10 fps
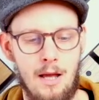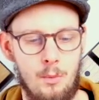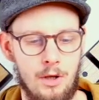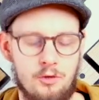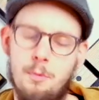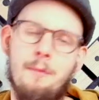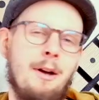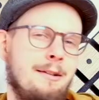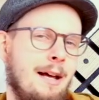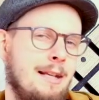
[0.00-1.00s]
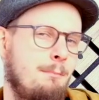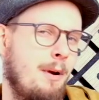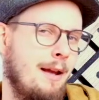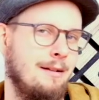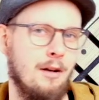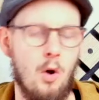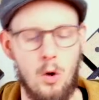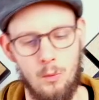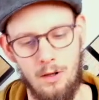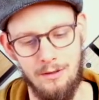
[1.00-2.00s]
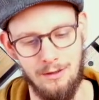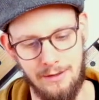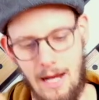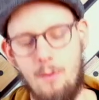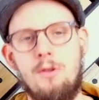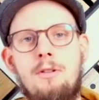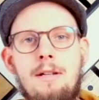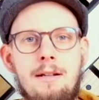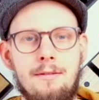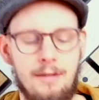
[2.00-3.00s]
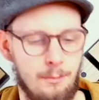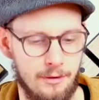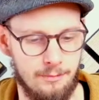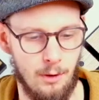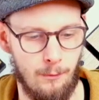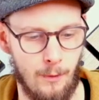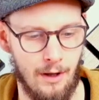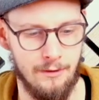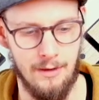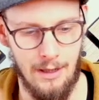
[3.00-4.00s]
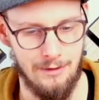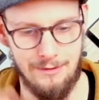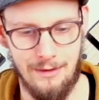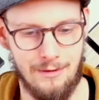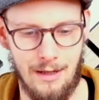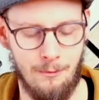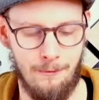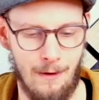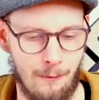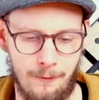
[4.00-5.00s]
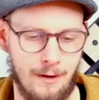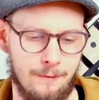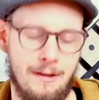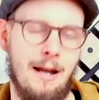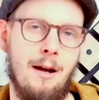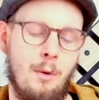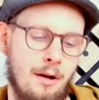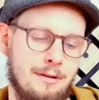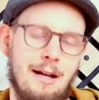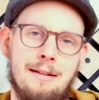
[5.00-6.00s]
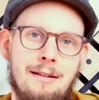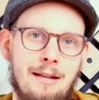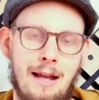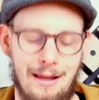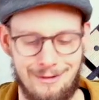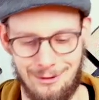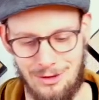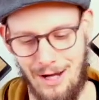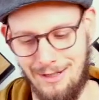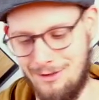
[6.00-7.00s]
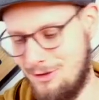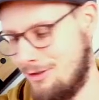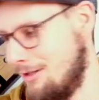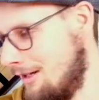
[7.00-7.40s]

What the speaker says: which prevent any play in the long run and guarantee a super smooth run, that everything around that hasn't changed.